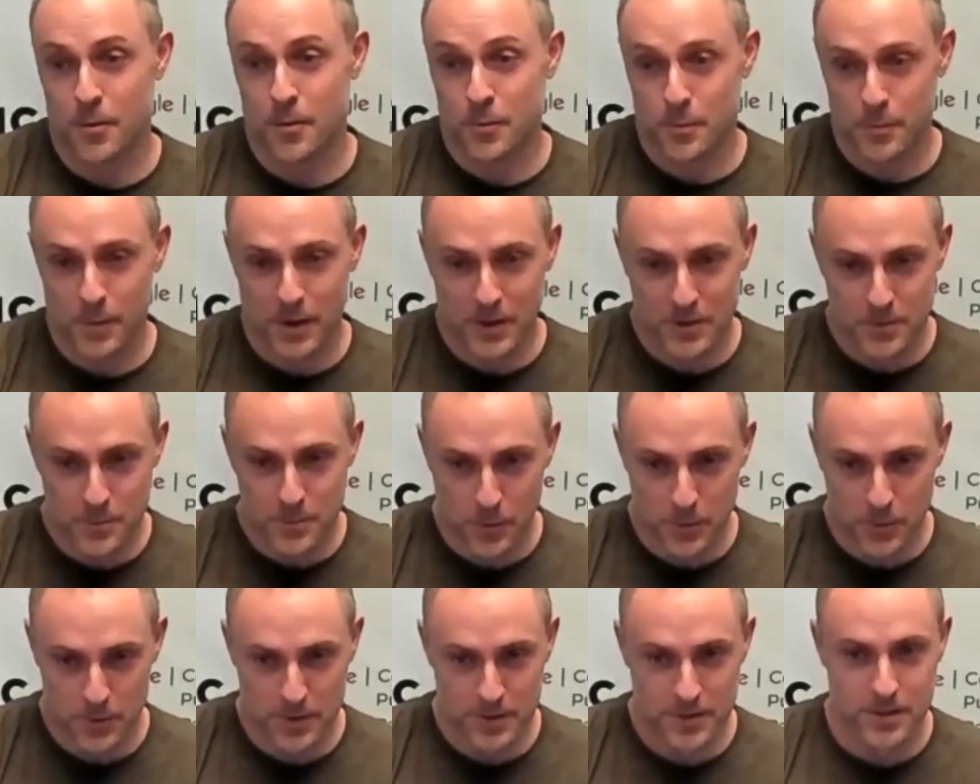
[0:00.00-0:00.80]
much
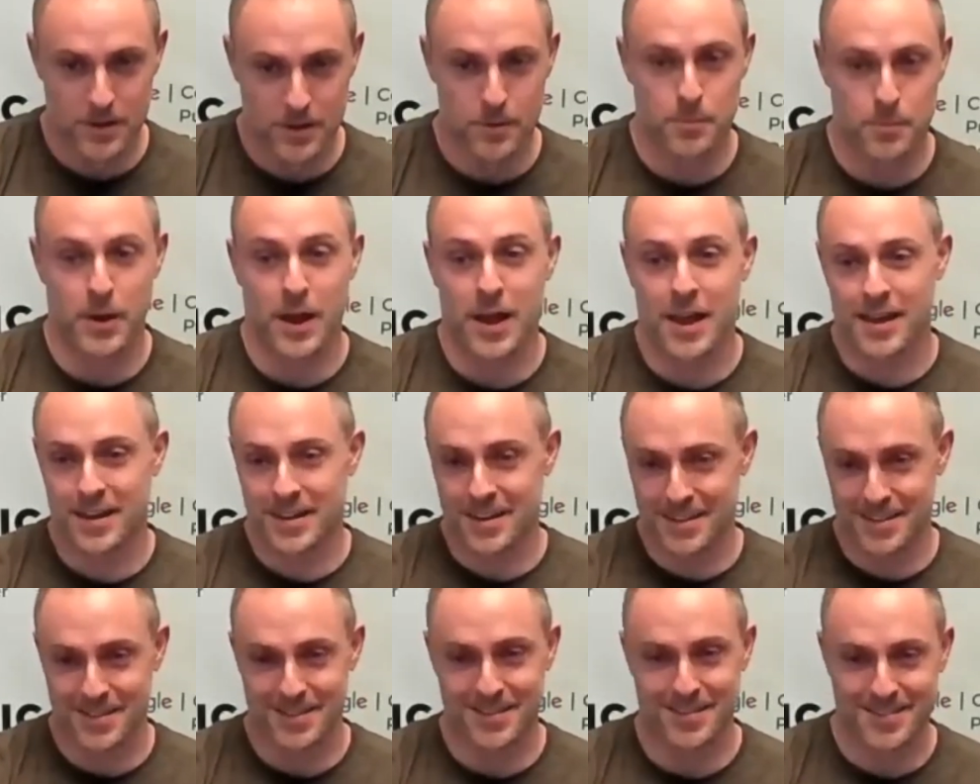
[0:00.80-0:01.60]
more than they're
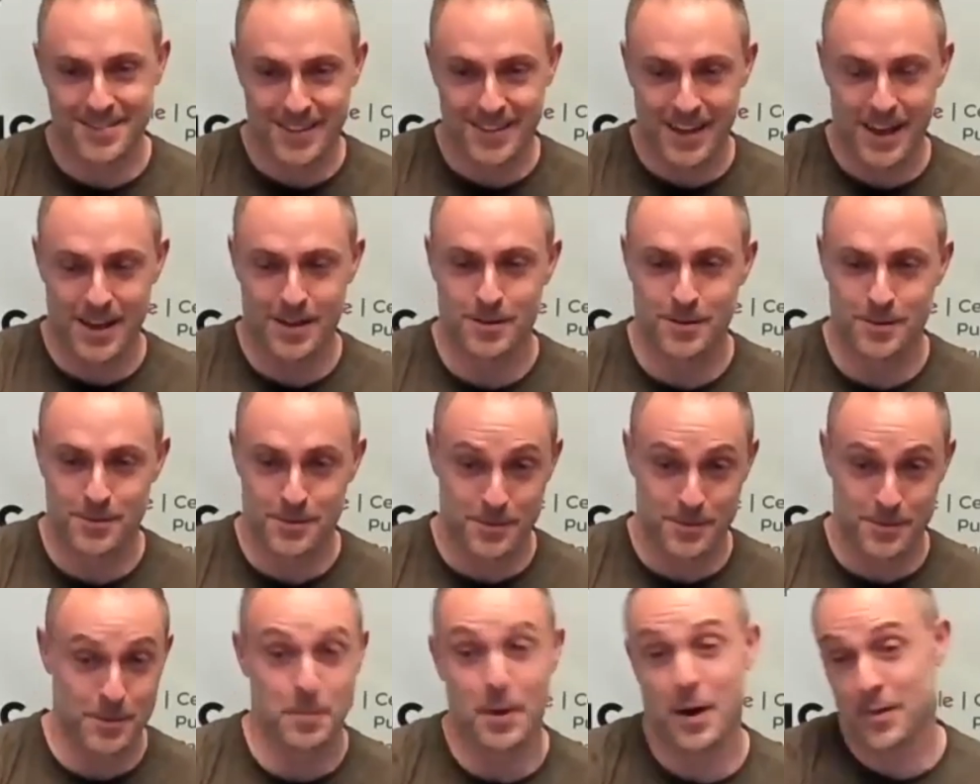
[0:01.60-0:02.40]
paying, and
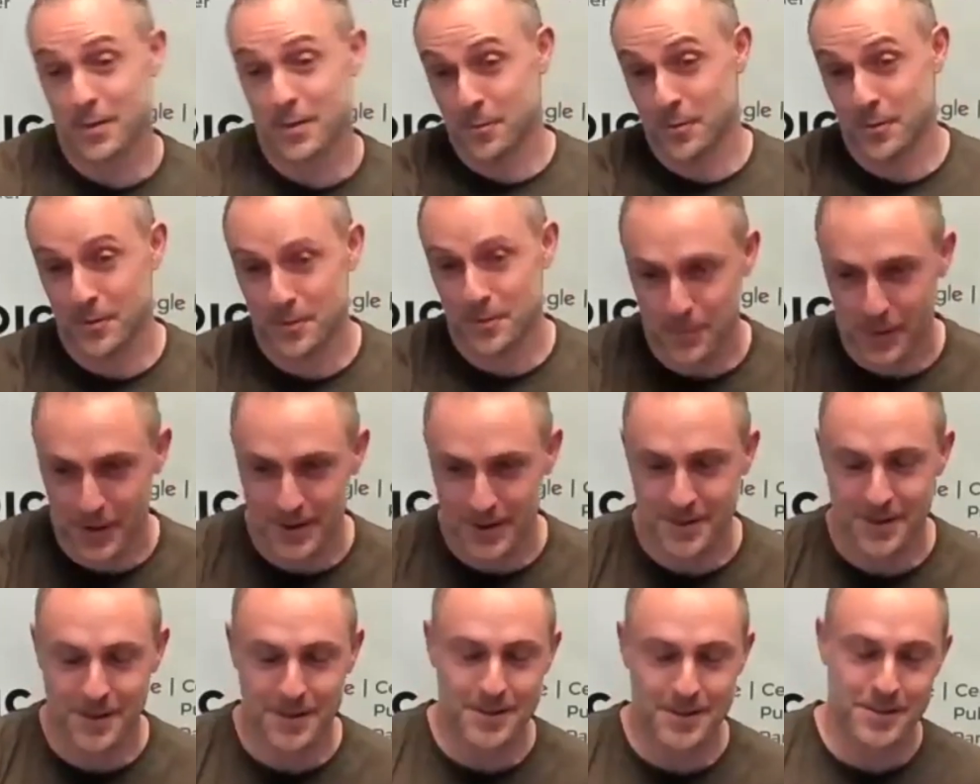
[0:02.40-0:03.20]
the amount that we're
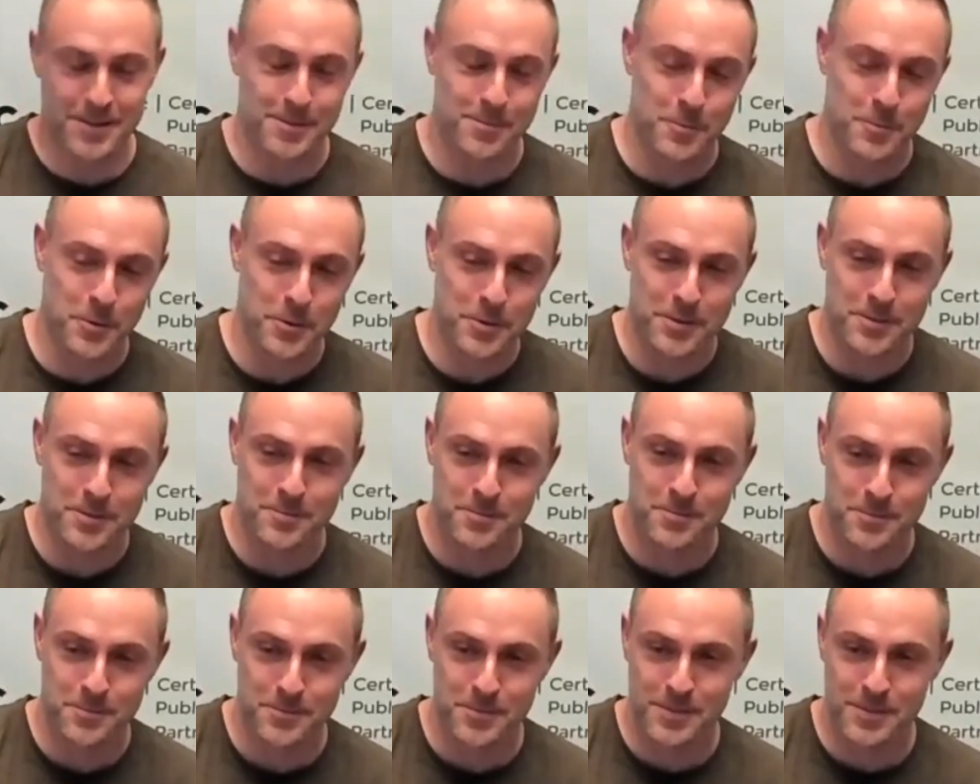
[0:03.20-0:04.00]
spending on it is more than
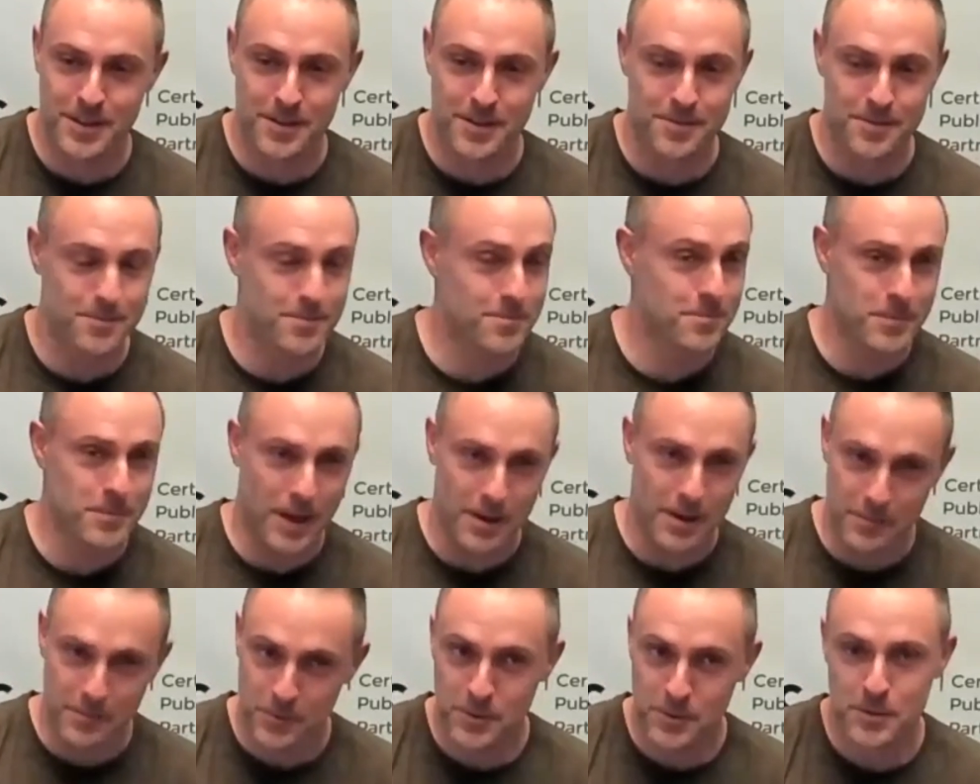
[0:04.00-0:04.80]

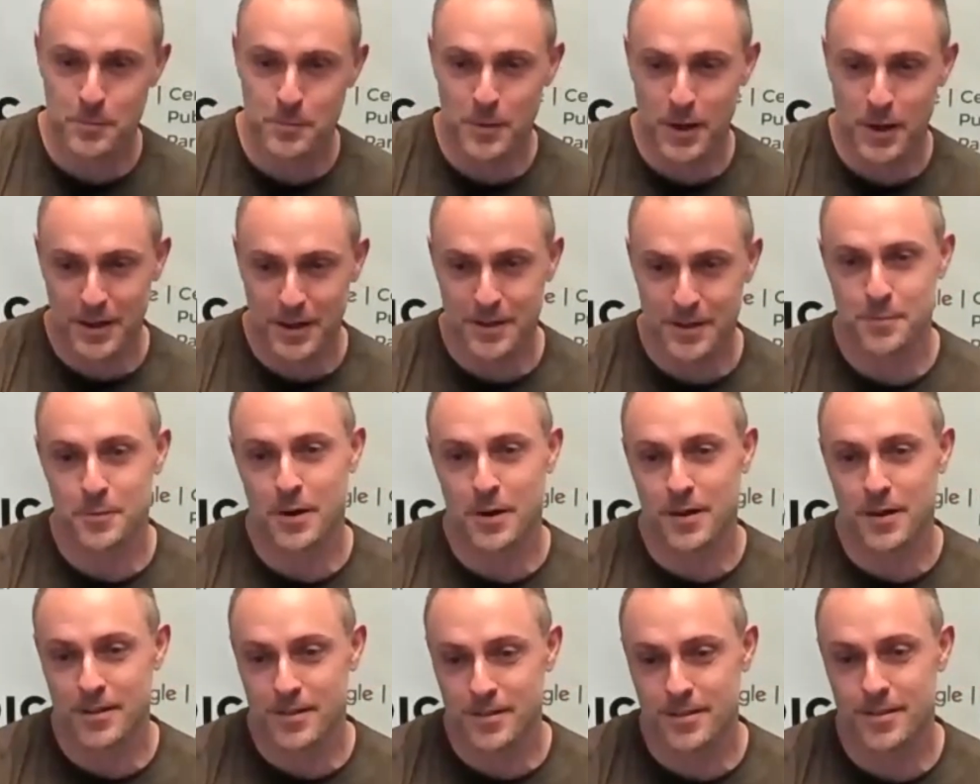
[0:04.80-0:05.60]
everyone's paying as
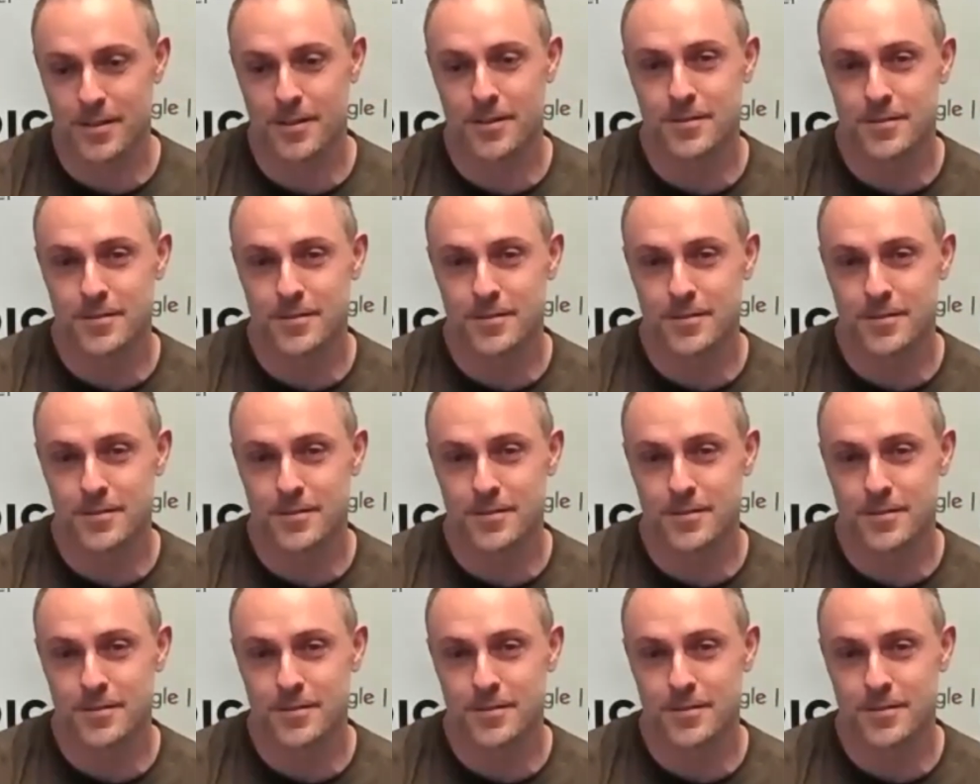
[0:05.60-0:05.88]
well. So.